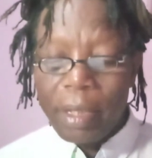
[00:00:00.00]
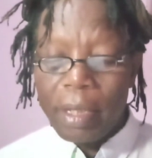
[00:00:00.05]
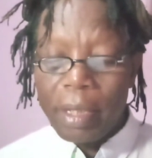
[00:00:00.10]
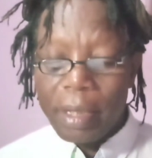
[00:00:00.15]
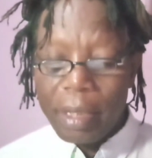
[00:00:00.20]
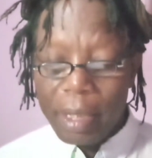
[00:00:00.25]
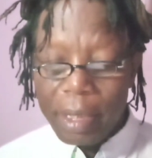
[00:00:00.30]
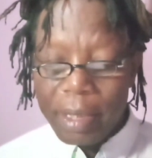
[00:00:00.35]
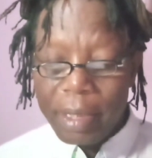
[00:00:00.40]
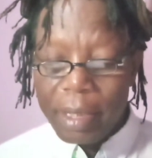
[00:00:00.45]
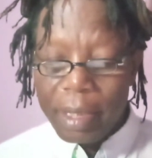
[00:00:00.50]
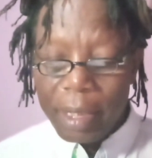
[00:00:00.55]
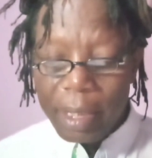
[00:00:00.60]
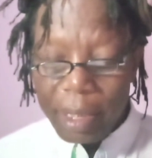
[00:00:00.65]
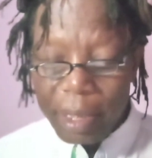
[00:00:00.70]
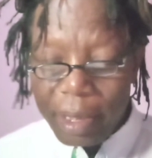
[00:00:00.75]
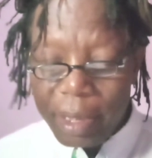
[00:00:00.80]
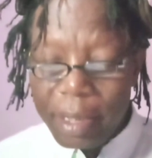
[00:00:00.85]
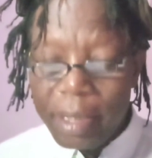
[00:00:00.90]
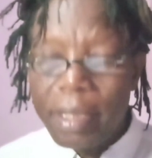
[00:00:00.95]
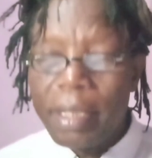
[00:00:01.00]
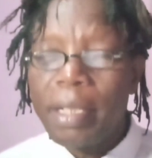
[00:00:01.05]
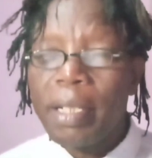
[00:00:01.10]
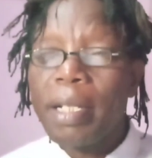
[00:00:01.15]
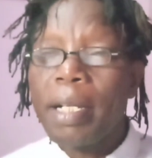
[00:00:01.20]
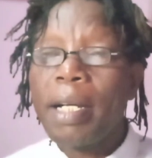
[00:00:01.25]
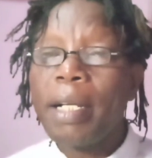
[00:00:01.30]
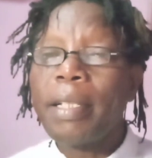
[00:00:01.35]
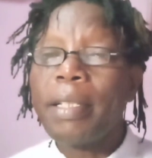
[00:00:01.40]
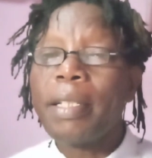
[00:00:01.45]
There's heat
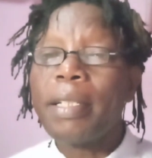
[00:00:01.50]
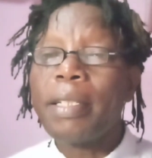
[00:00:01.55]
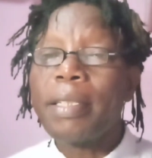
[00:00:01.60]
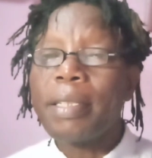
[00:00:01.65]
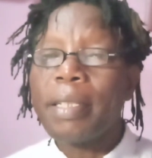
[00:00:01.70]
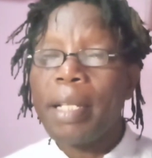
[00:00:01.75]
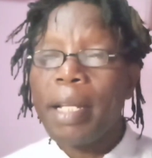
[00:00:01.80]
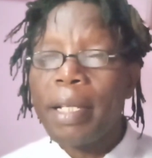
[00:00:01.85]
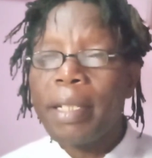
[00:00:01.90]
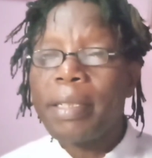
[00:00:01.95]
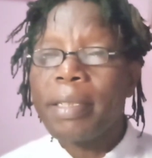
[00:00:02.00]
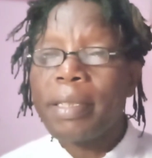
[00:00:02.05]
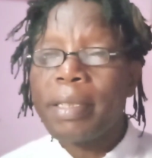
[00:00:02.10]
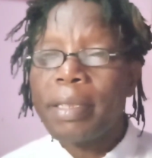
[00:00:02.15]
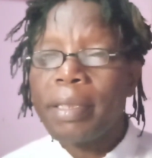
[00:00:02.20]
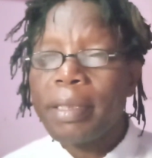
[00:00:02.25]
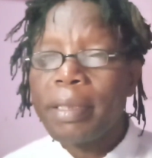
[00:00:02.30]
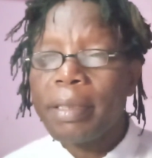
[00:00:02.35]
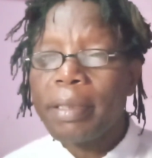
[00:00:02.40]
and there's light.